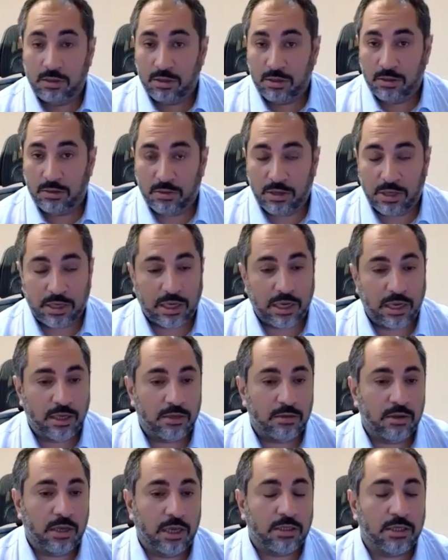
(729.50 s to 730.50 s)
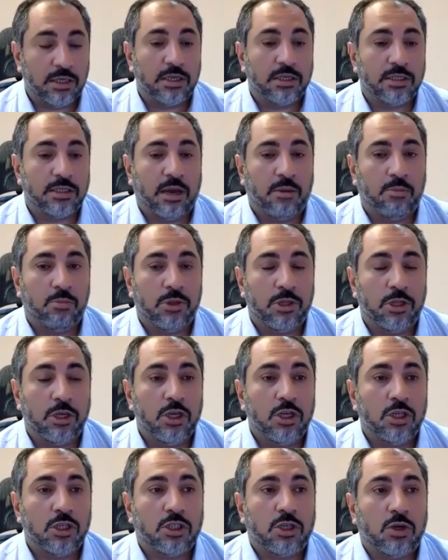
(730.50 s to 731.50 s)
again, as an example.
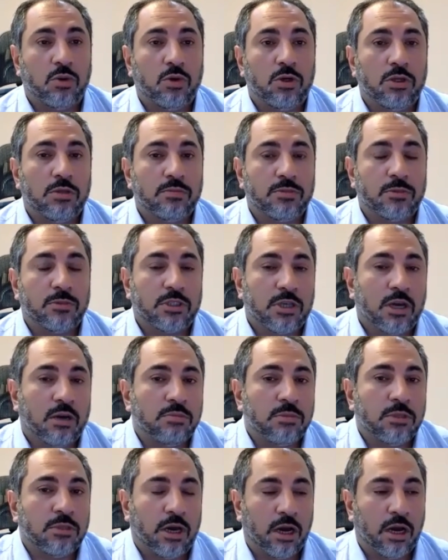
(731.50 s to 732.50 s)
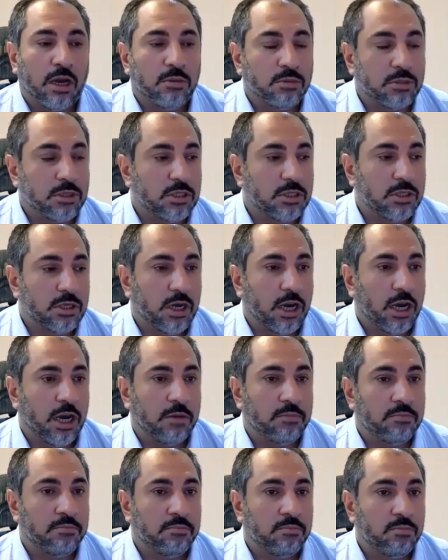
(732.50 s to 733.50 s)
So sometimes
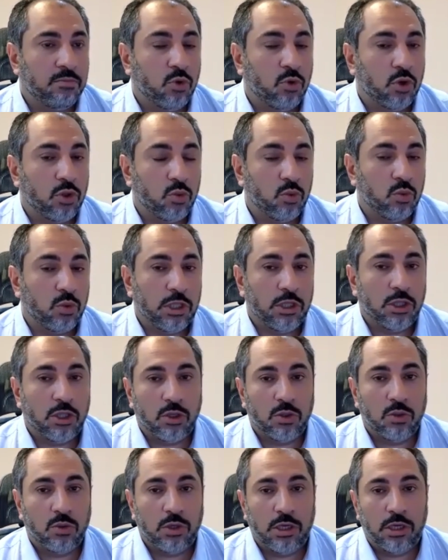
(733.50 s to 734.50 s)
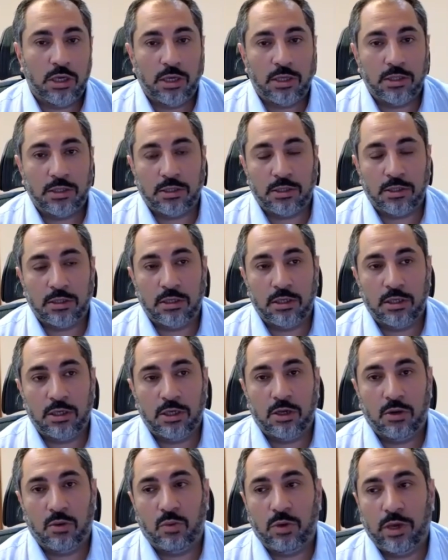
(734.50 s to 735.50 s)
what we do is,
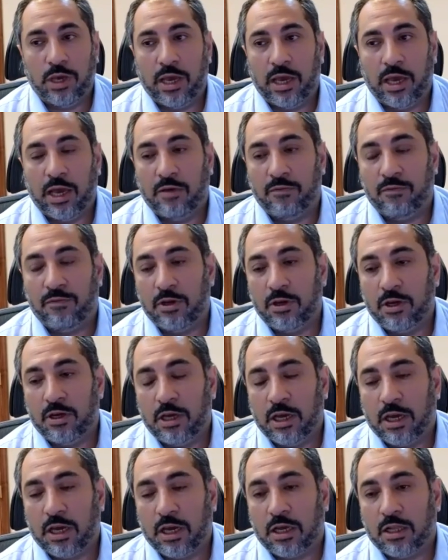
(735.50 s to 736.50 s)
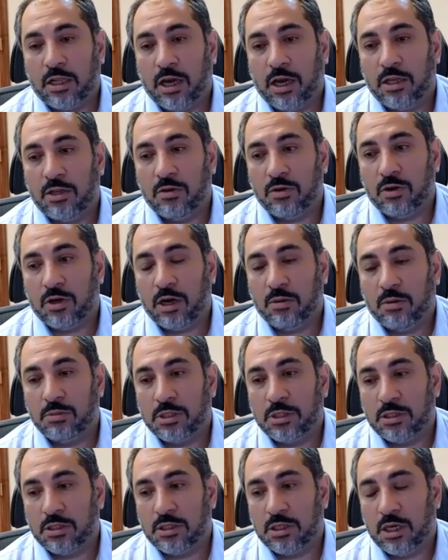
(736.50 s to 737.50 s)
we have a client who comes
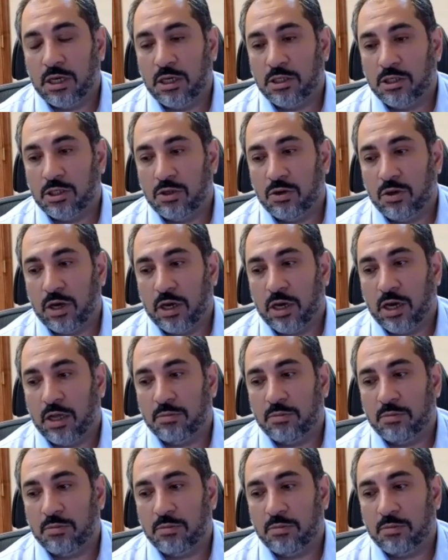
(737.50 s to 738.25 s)
and says, I got